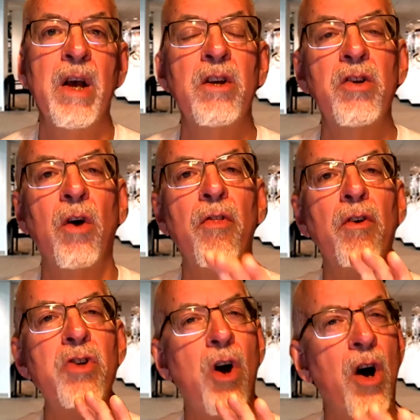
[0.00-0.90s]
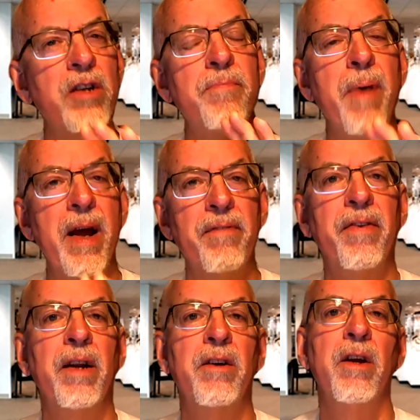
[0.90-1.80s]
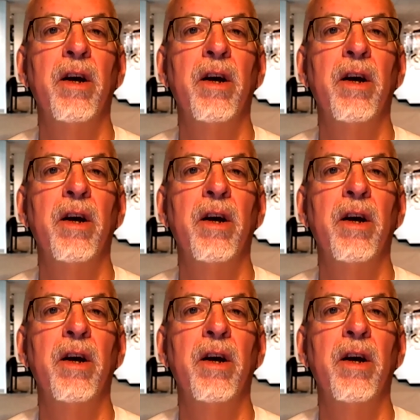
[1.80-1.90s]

So those cost-benefit